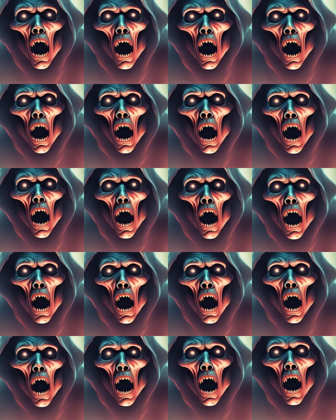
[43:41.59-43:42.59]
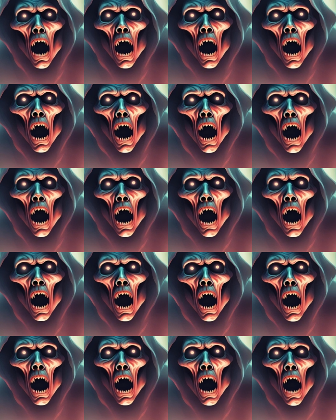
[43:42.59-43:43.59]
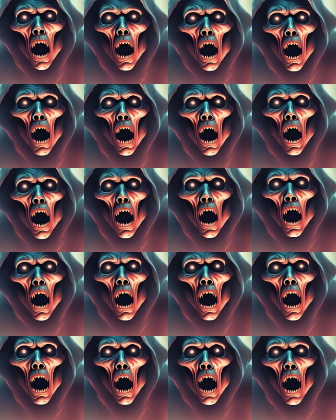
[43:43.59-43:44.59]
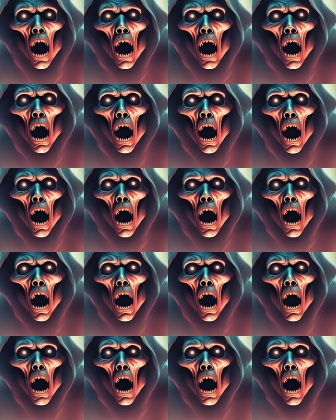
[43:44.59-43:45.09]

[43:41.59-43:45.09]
and presently, coming to a crook in it, saw it join the main trail.